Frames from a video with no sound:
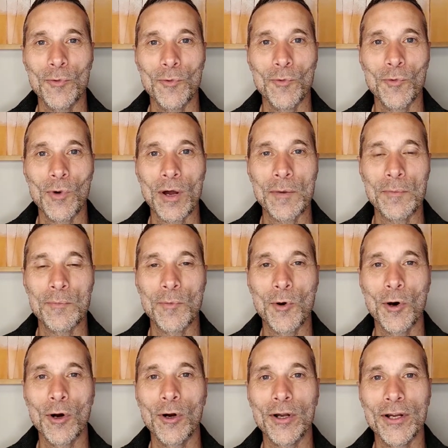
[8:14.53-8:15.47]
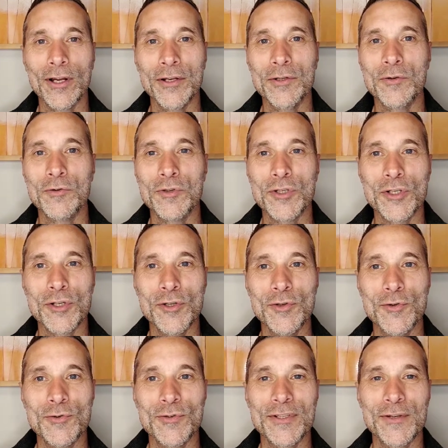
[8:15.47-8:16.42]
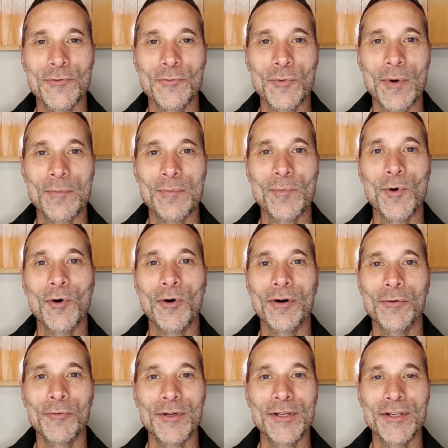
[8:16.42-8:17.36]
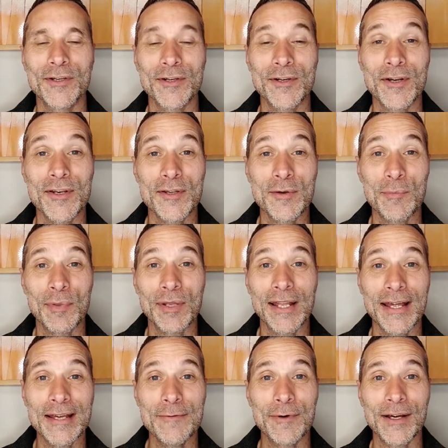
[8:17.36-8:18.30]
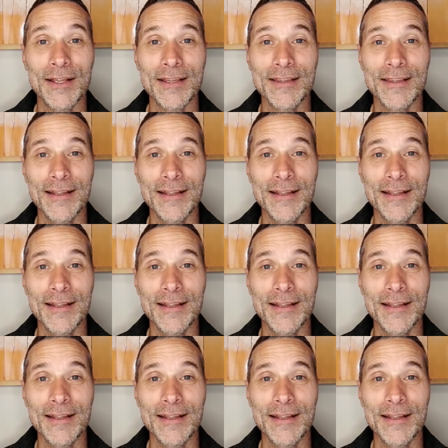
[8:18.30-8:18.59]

what more could you choose, and what more would can you play with,